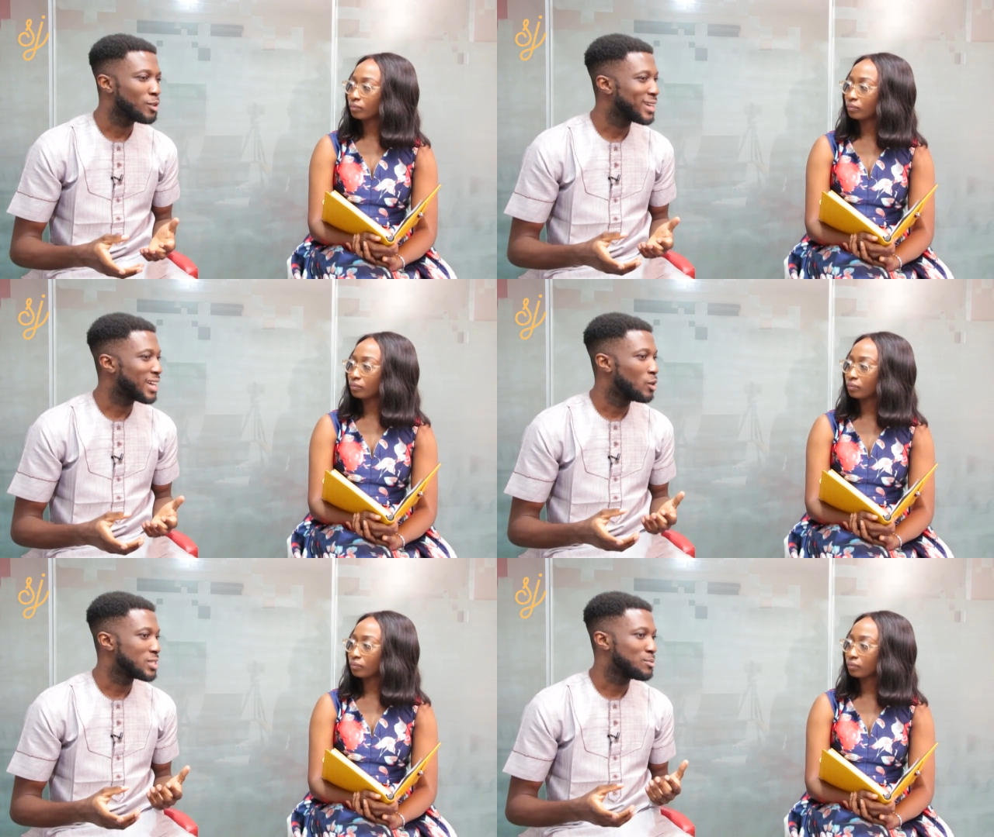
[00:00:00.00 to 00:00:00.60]
Speaker 1: it felt
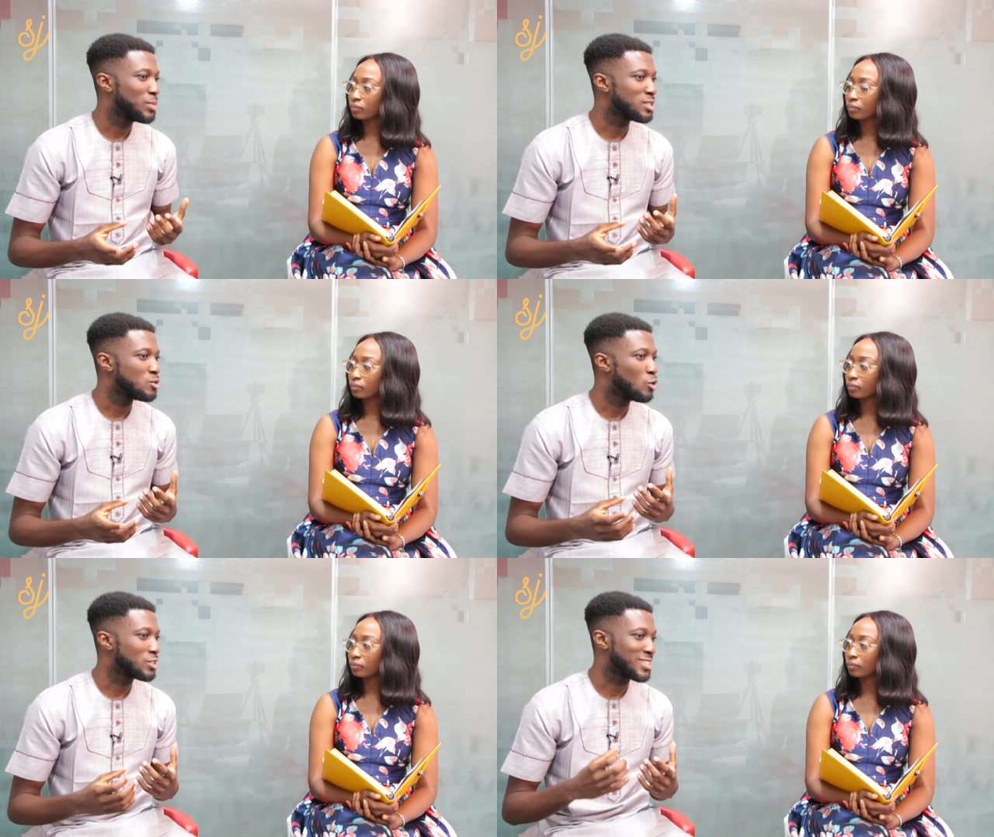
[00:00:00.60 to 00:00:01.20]
like I was the
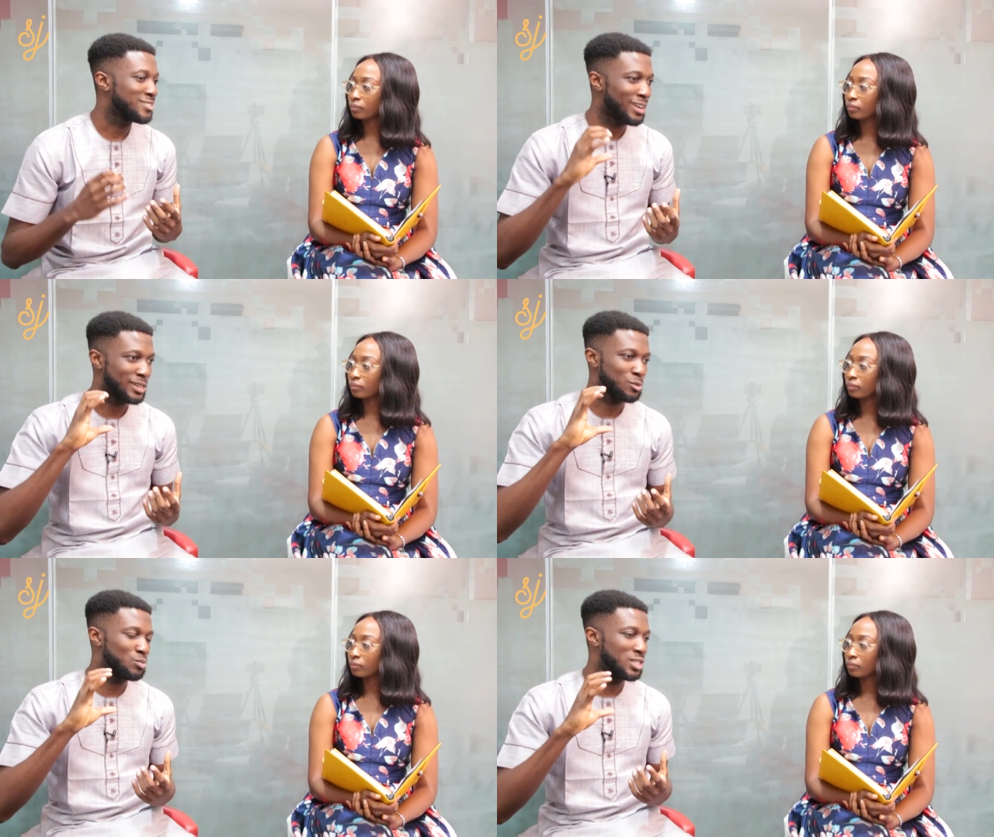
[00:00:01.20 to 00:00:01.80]
person who was
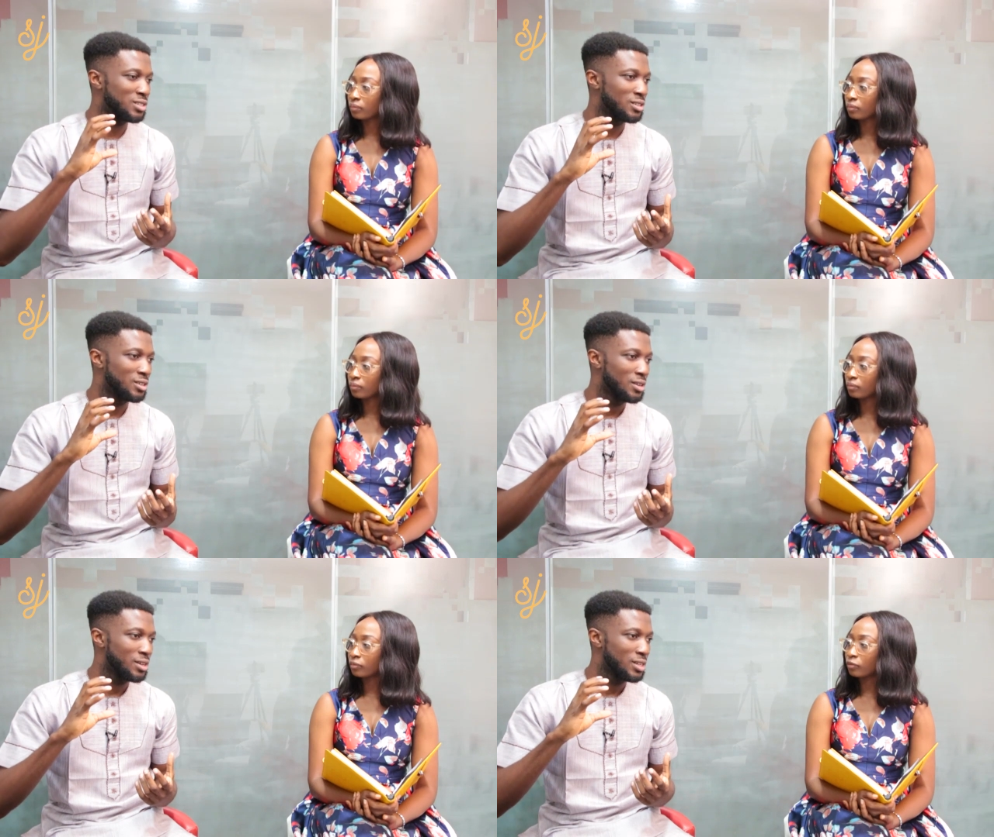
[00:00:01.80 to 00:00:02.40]
grasping
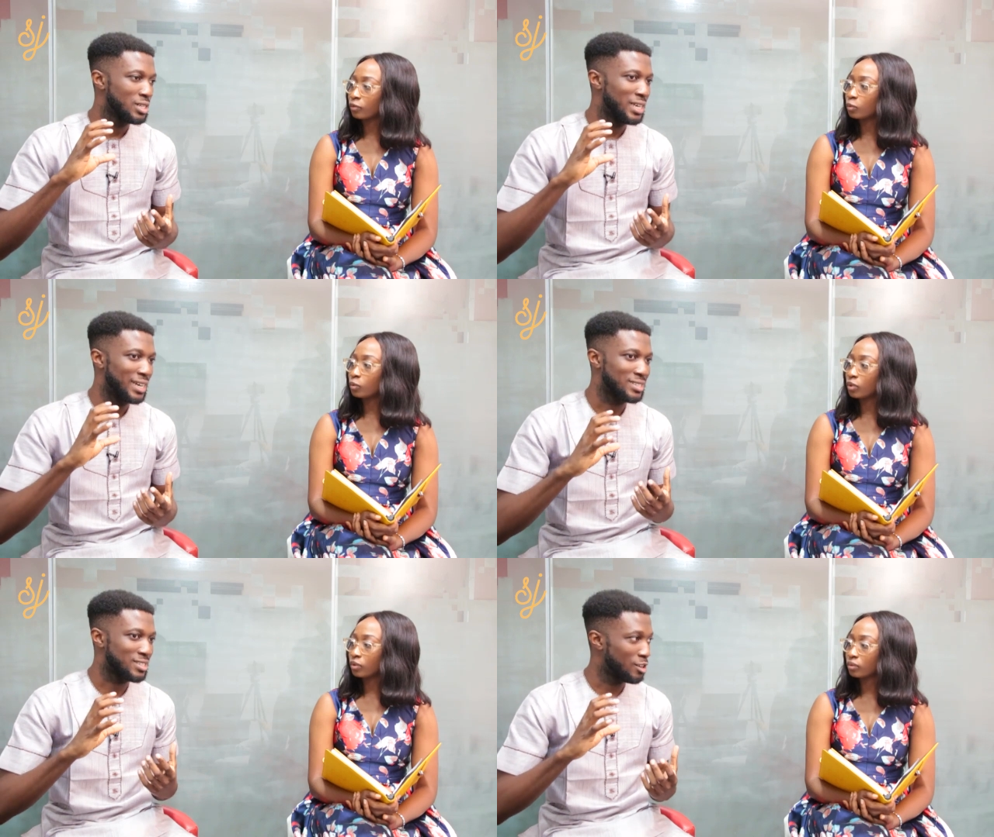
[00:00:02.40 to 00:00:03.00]

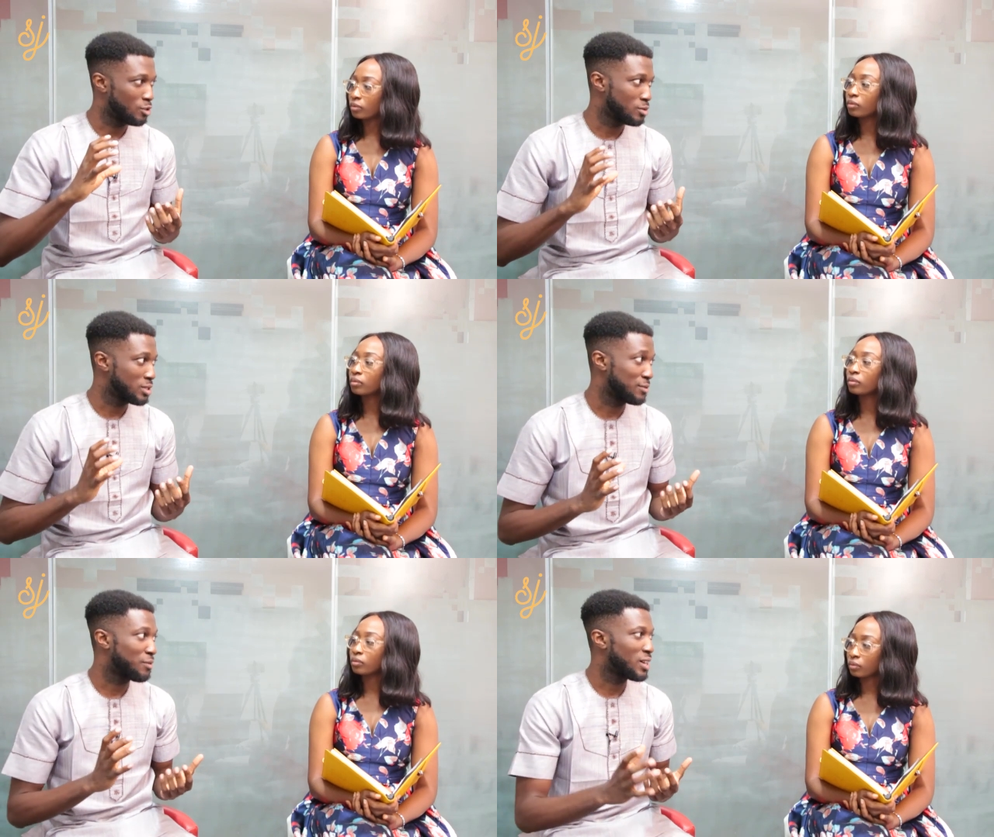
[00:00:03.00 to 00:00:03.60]
the Excel
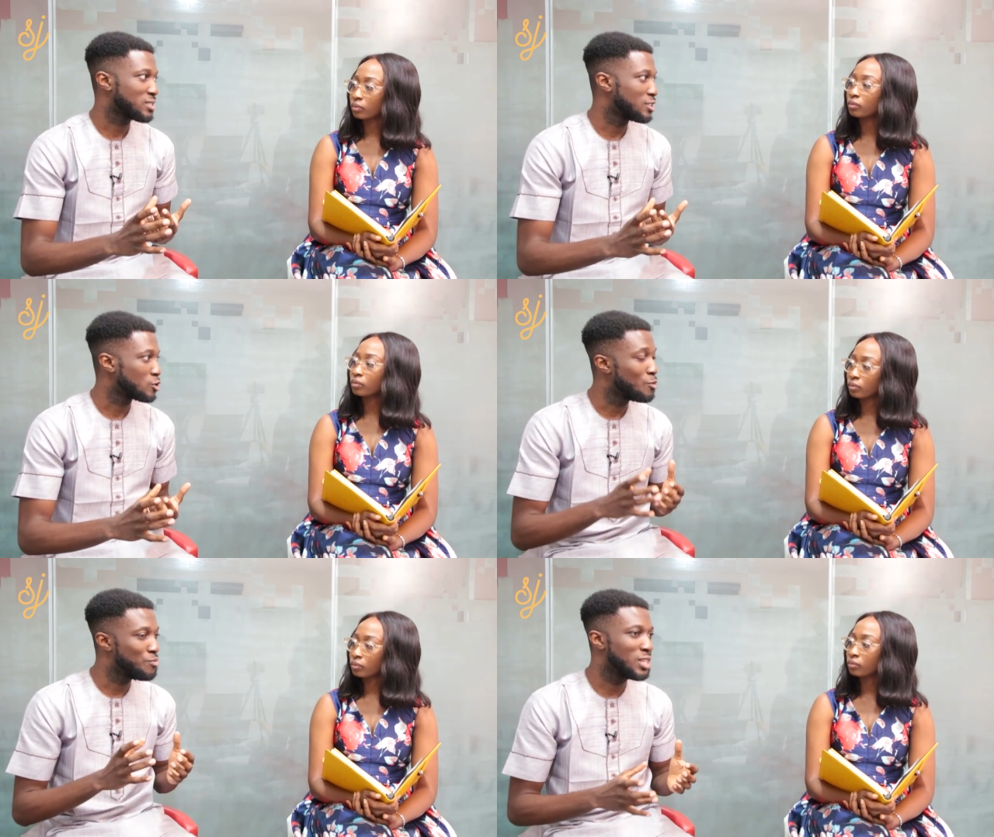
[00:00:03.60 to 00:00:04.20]
the
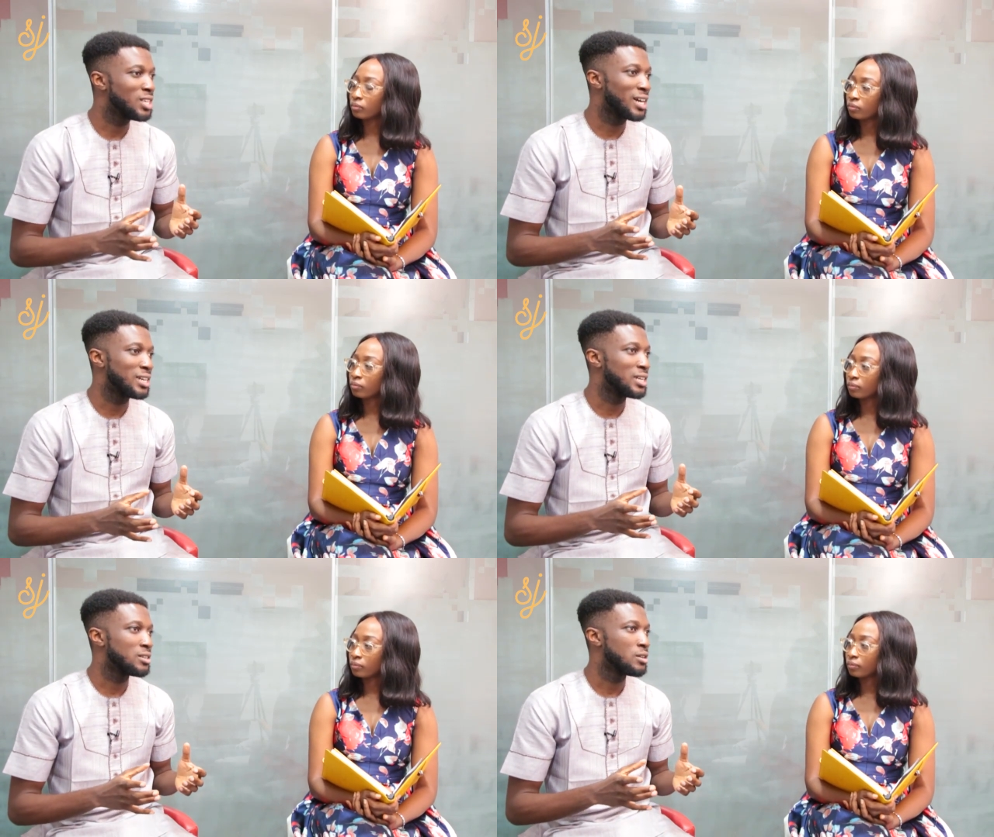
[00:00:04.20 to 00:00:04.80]
fastest. So me
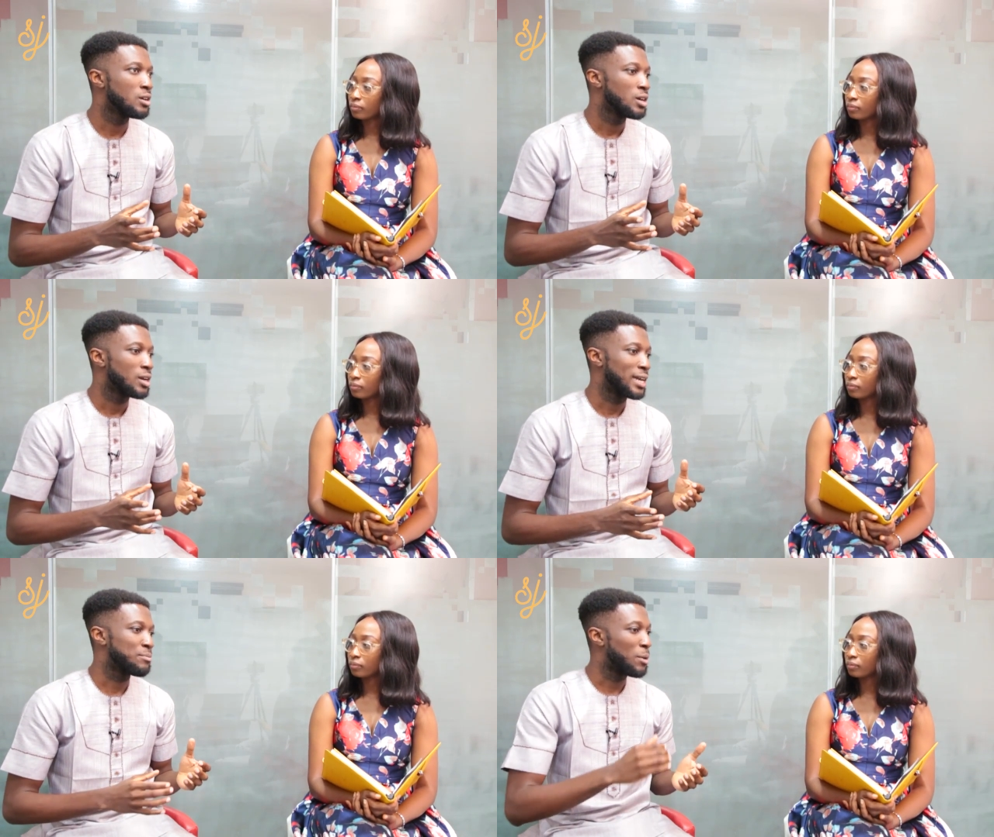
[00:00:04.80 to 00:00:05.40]
and then
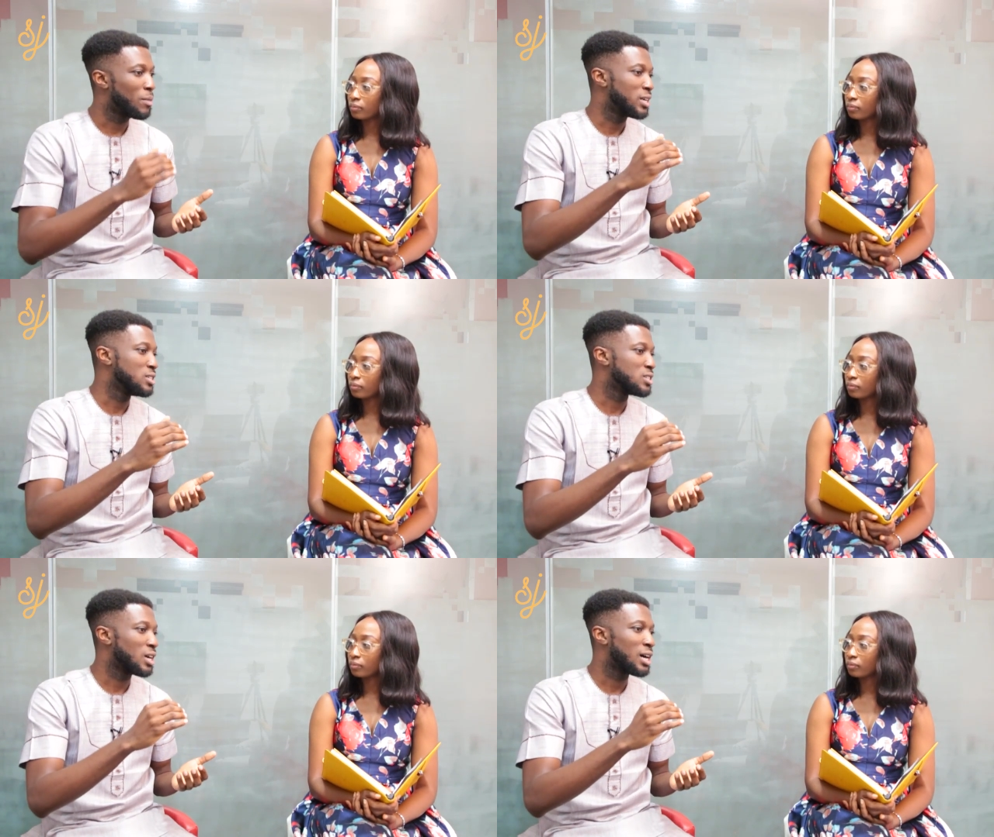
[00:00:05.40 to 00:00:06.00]
like my
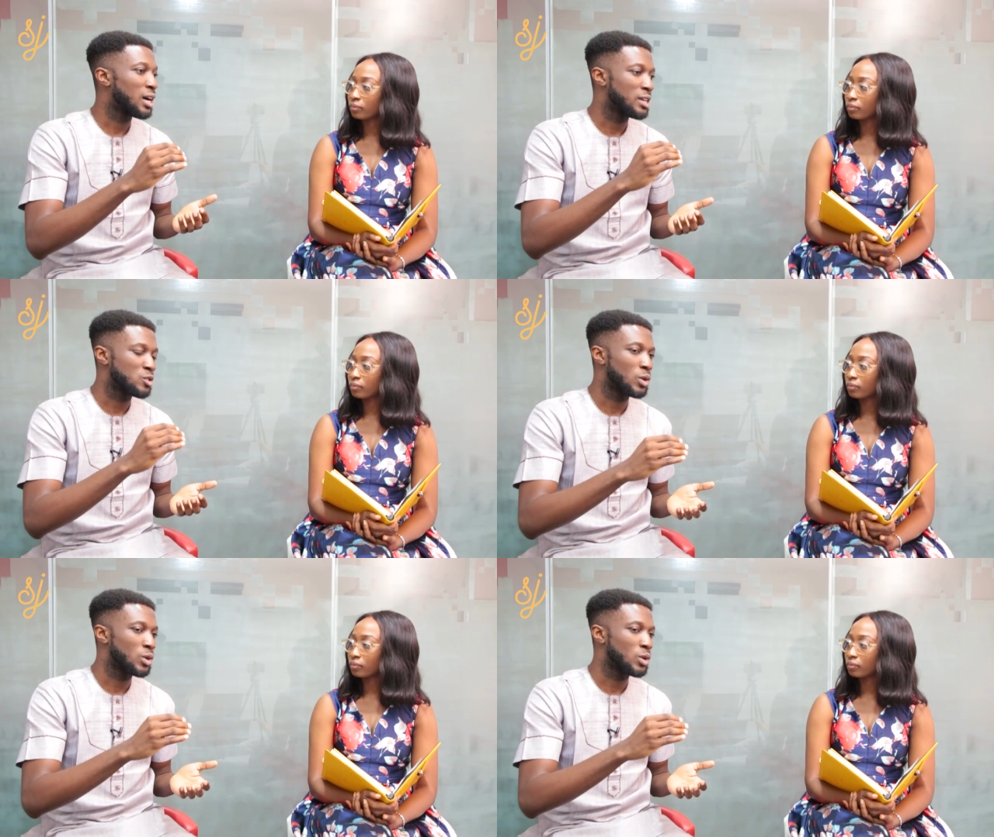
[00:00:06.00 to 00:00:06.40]
manager as